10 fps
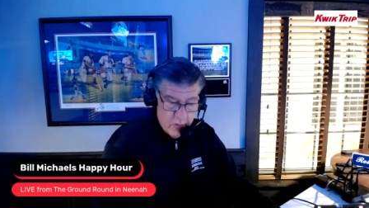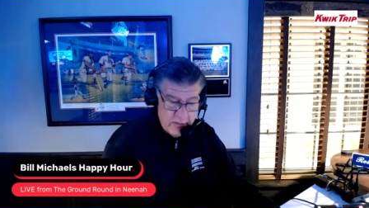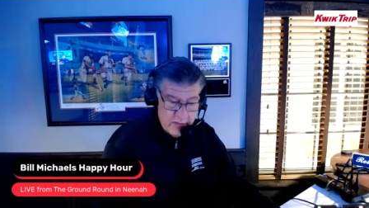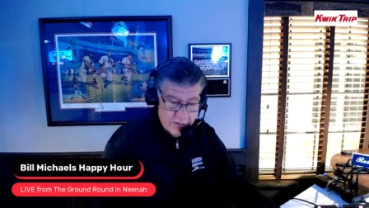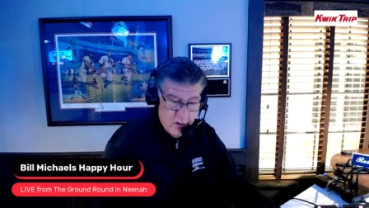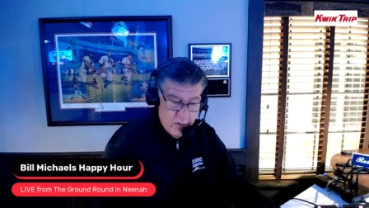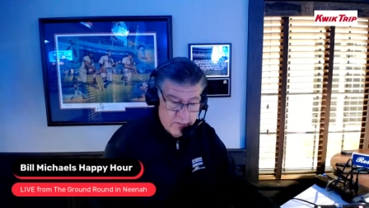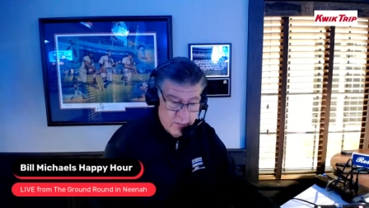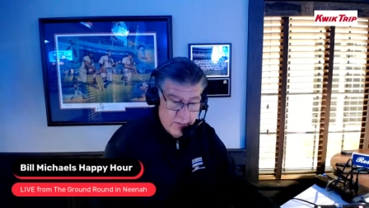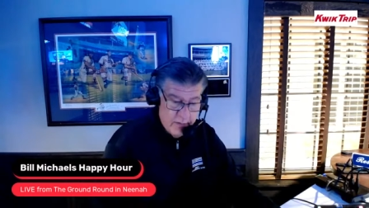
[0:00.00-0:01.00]
ways though if
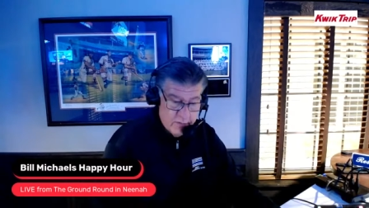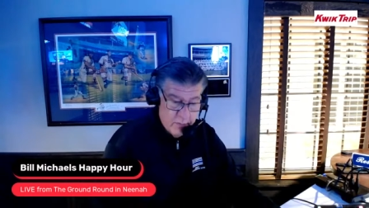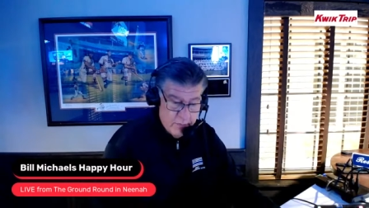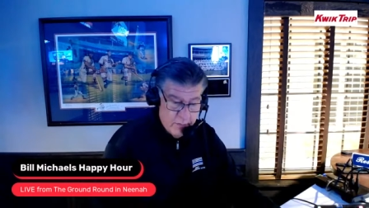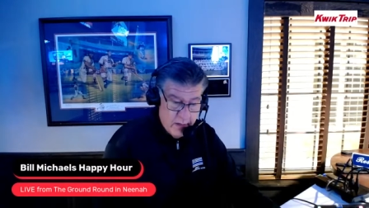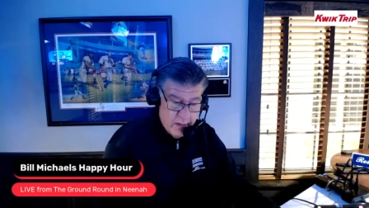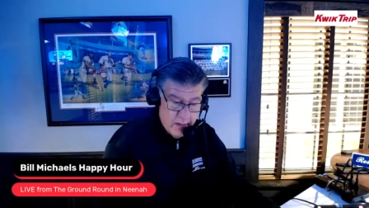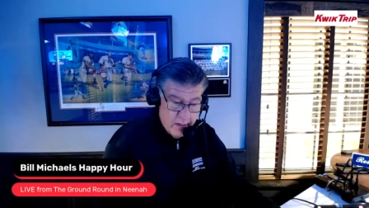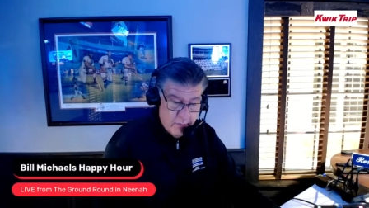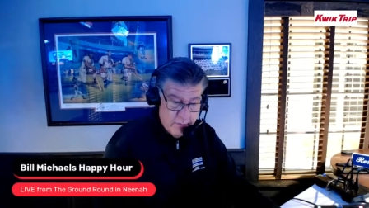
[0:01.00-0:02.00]
the
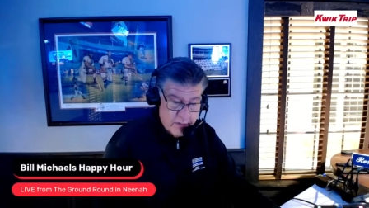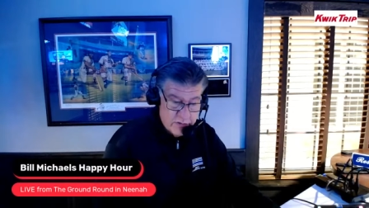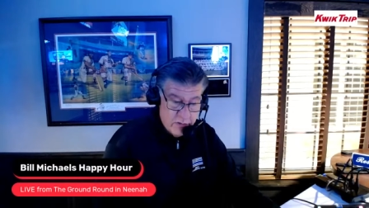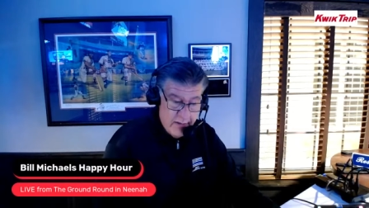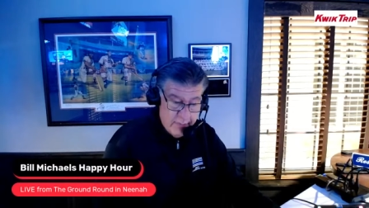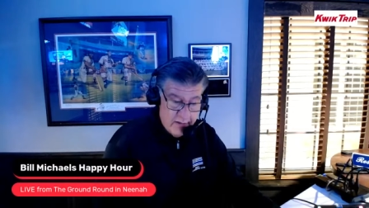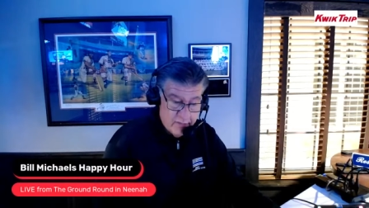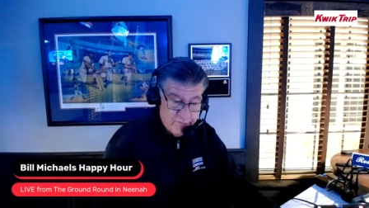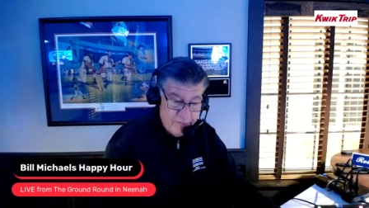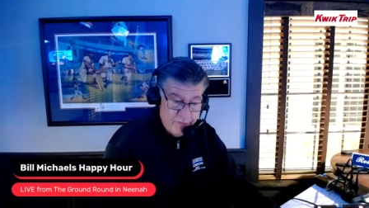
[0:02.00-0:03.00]
Bucs do not make
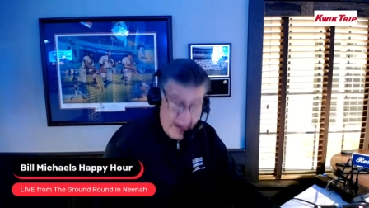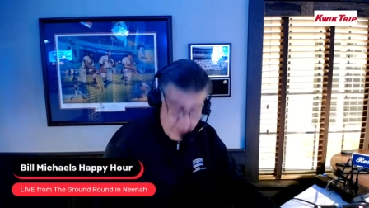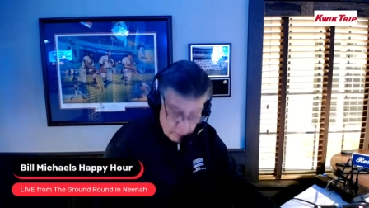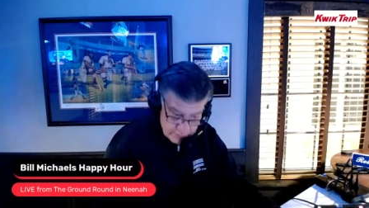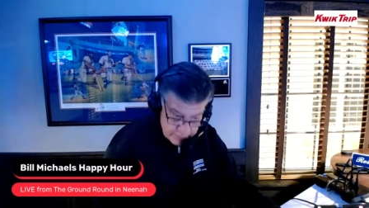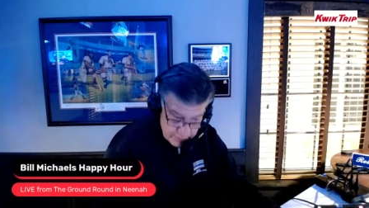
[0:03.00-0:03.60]
the finals?